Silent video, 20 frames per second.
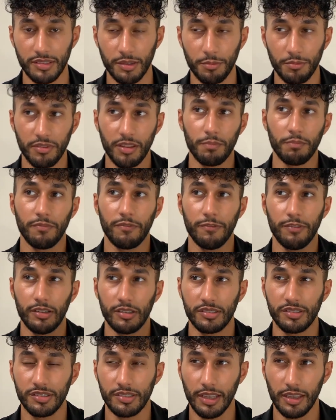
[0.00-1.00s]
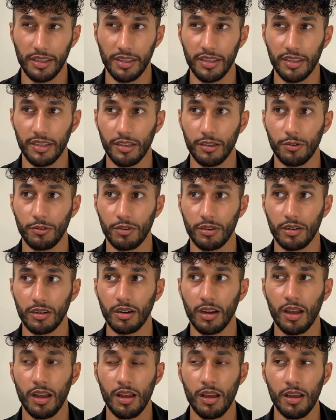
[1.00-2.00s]
Some of them feel sticky
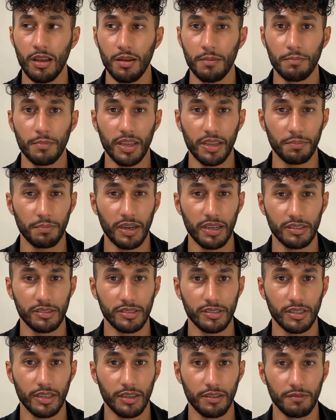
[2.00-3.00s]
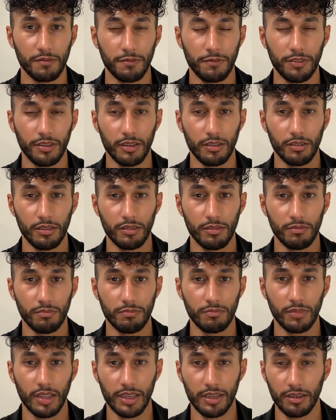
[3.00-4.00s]
or make my skin feel
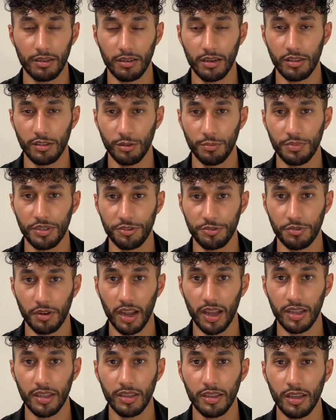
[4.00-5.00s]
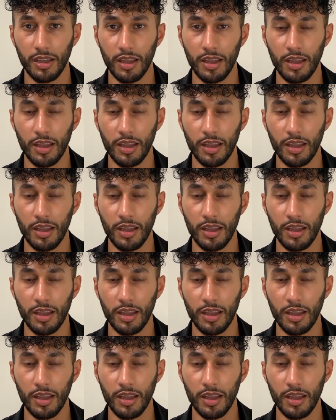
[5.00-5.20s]
like a little bit dry.